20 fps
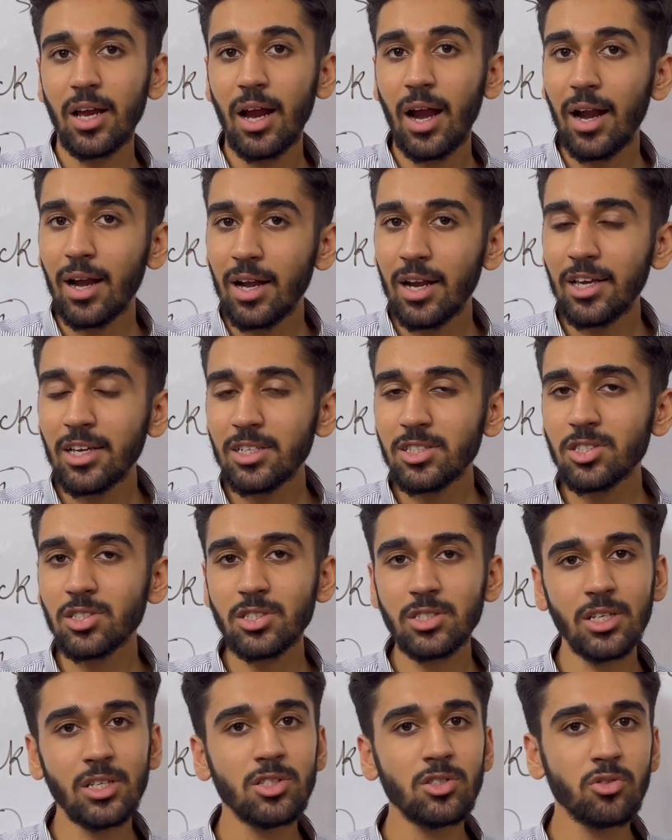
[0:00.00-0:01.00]

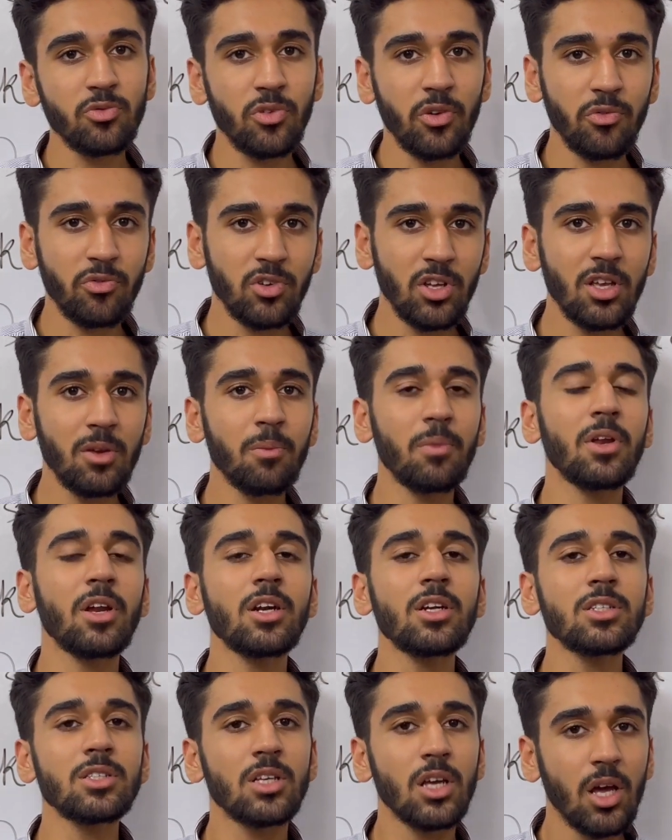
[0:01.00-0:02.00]
10 to 15
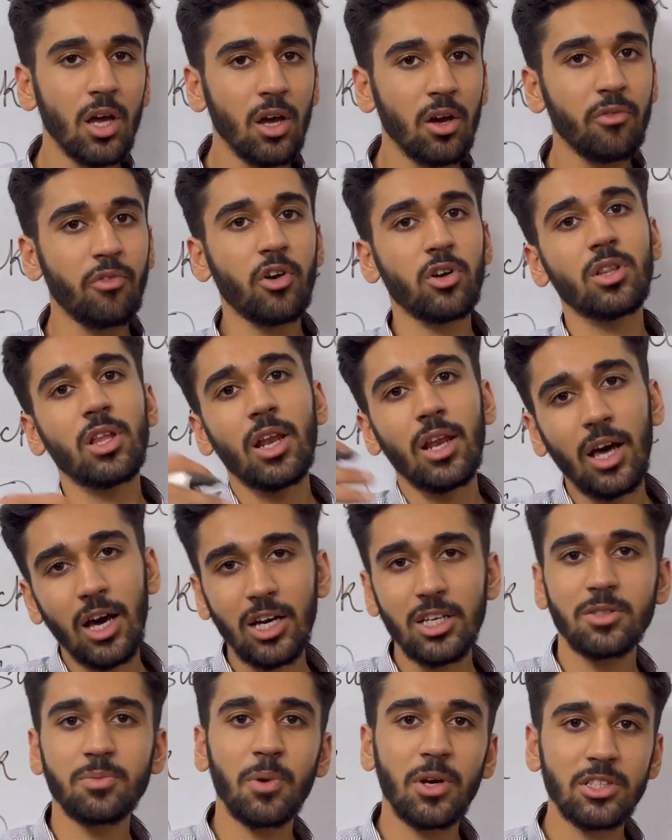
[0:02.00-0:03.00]
minutes for the
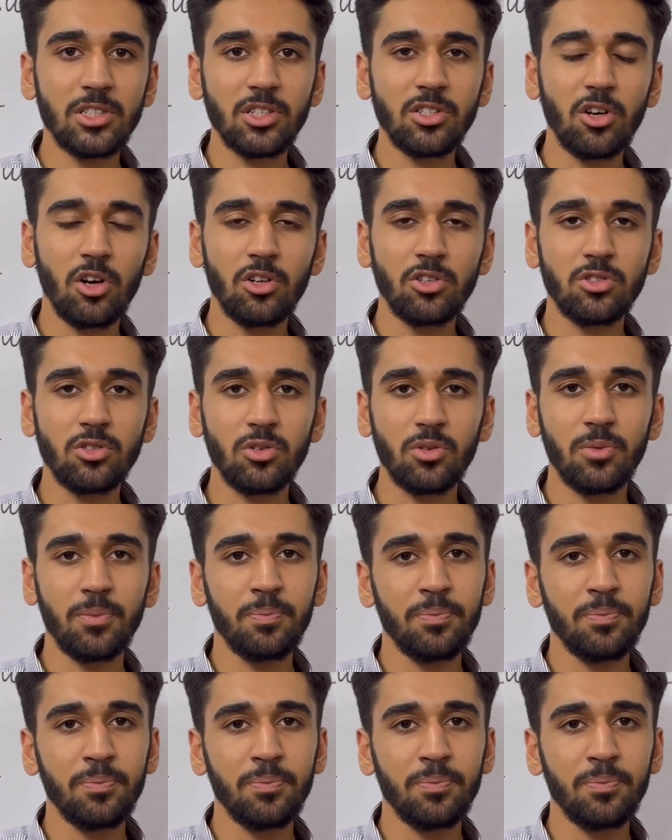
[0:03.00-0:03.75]
last passage also.